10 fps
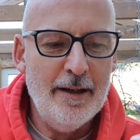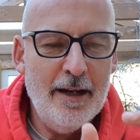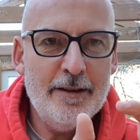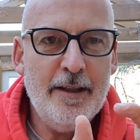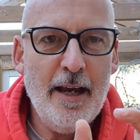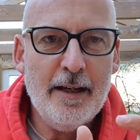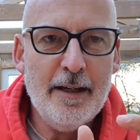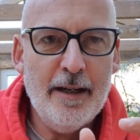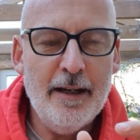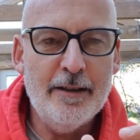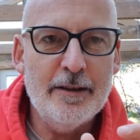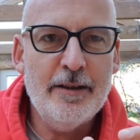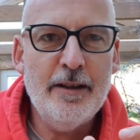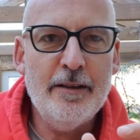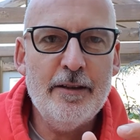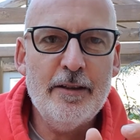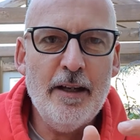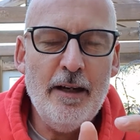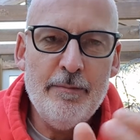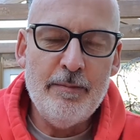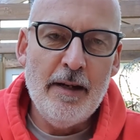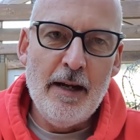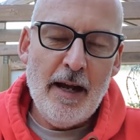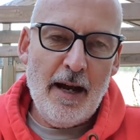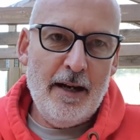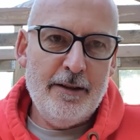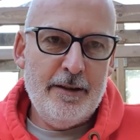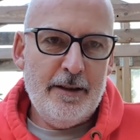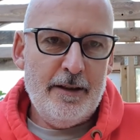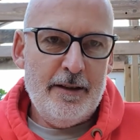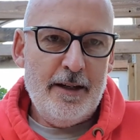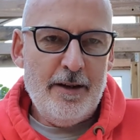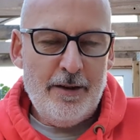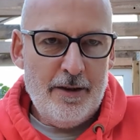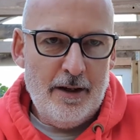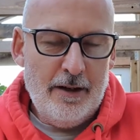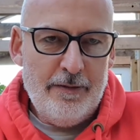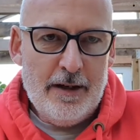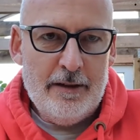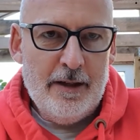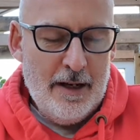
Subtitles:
sack, and it sits underneath the liver